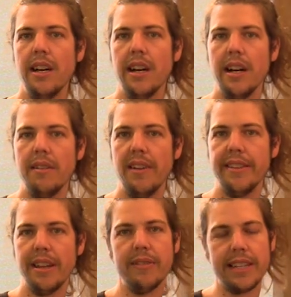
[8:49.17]
Um,
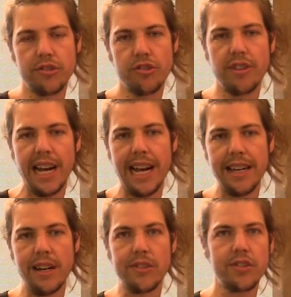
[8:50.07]
and then when that's
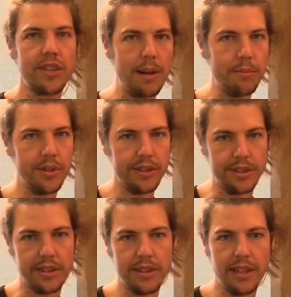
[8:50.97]
dry, I'll
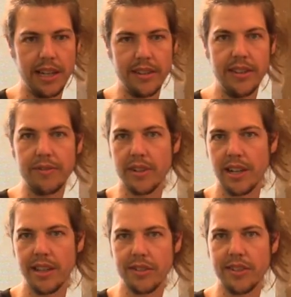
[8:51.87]
scumble uh, different
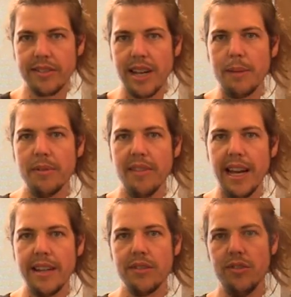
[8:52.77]
colors on top of
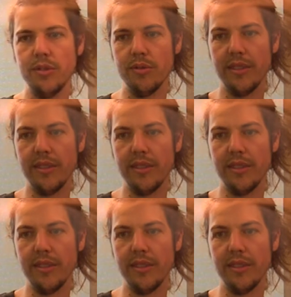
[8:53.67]
that to